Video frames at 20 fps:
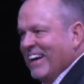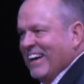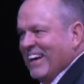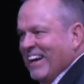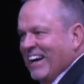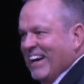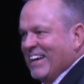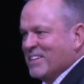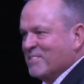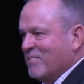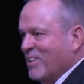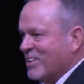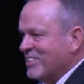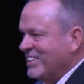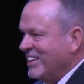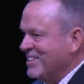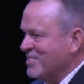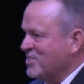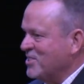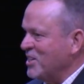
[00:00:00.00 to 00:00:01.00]
And the
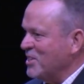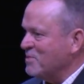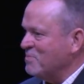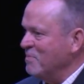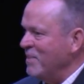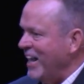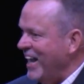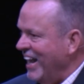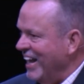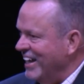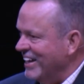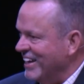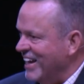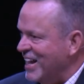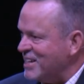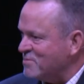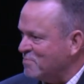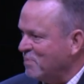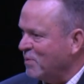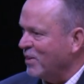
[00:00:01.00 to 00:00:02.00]
bartender says, Man,
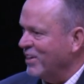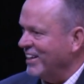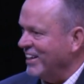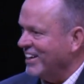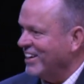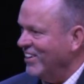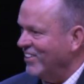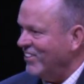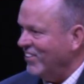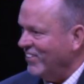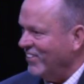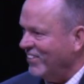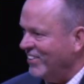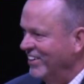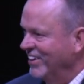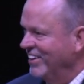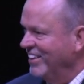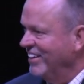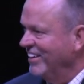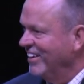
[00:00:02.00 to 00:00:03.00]
that's pretty cool.
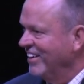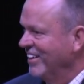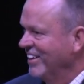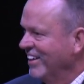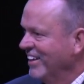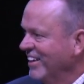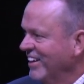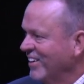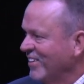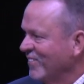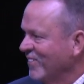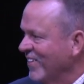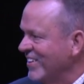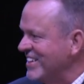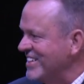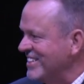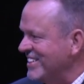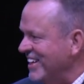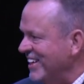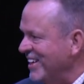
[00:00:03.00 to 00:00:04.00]
What
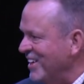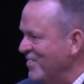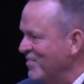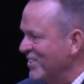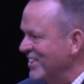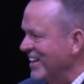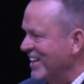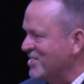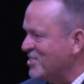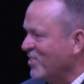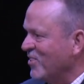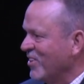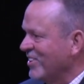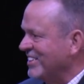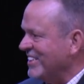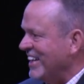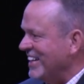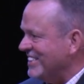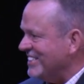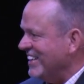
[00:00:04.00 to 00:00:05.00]
did he do when they scored a
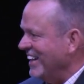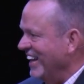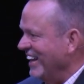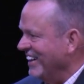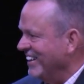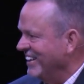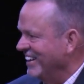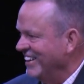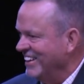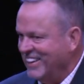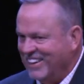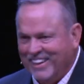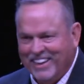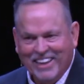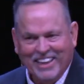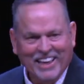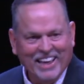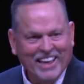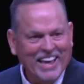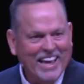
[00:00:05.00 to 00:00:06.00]
touchdown?
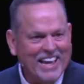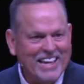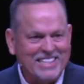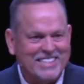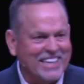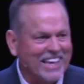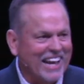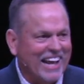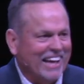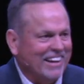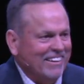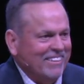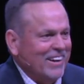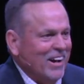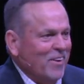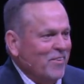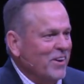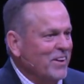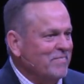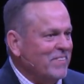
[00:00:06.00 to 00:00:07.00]
He said, I don't
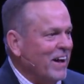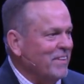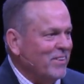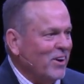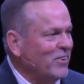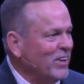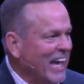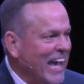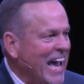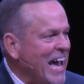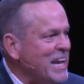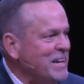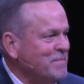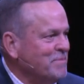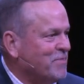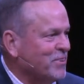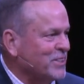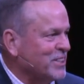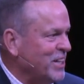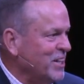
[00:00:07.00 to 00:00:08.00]
know. I've only had him
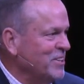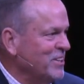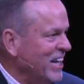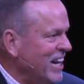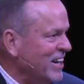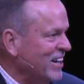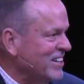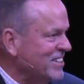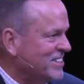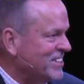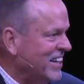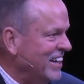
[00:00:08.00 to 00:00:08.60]
for two years.